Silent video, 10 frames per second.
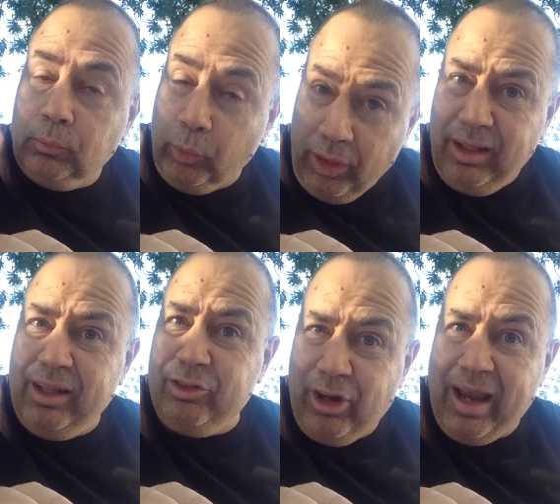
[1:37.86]

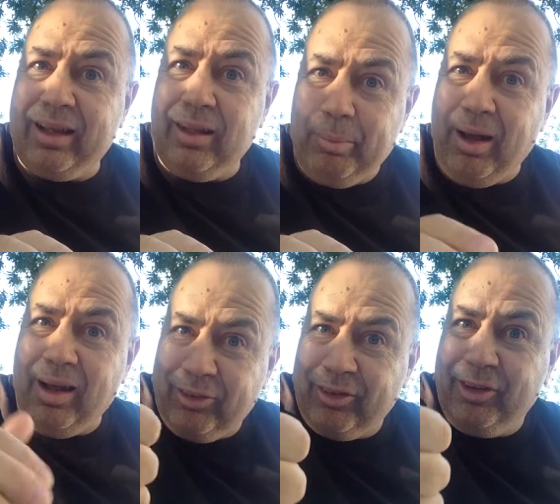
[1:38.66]
Really, Jack in the
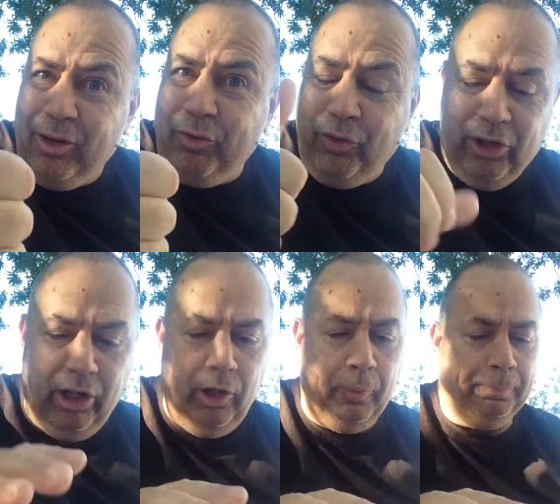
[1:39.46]
Box. Good for
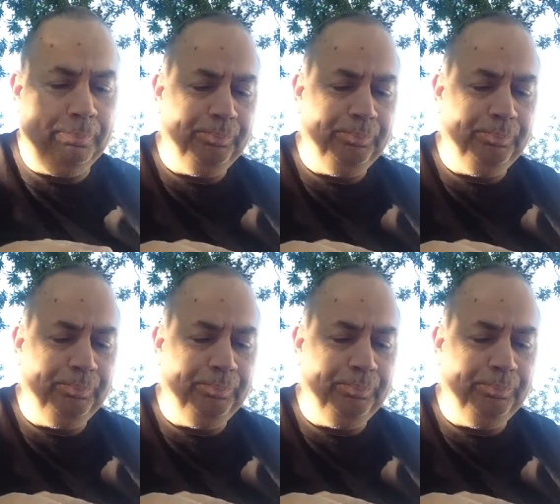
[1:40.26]
you.